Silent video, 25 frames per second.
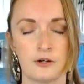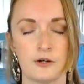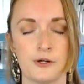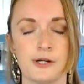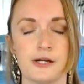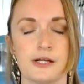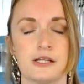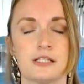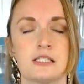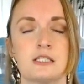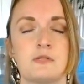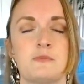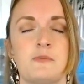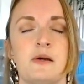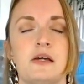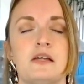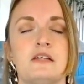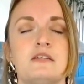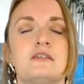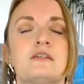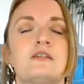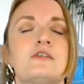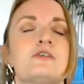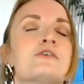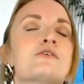create
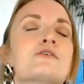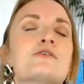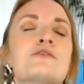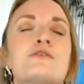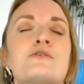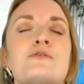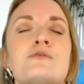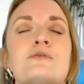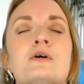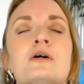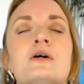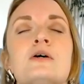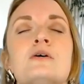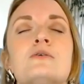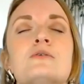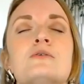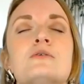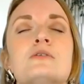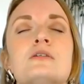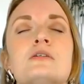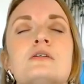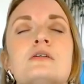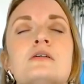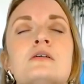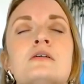space in your
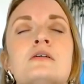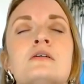throat.